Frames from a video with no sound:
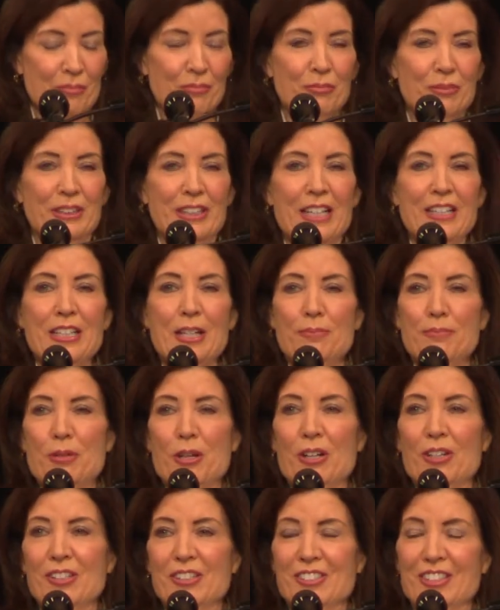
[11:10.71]
Melinda
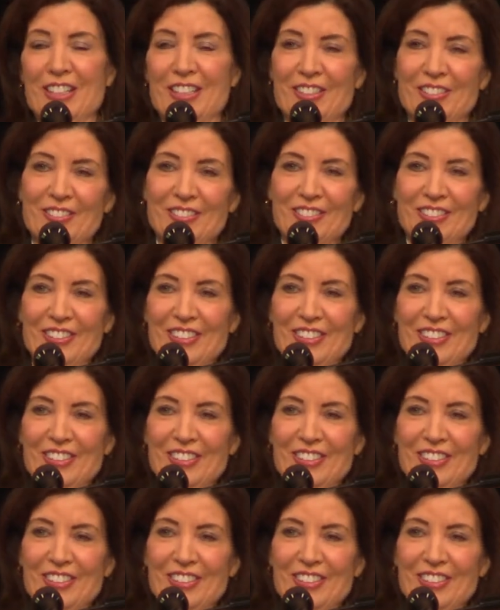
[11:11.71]
Person.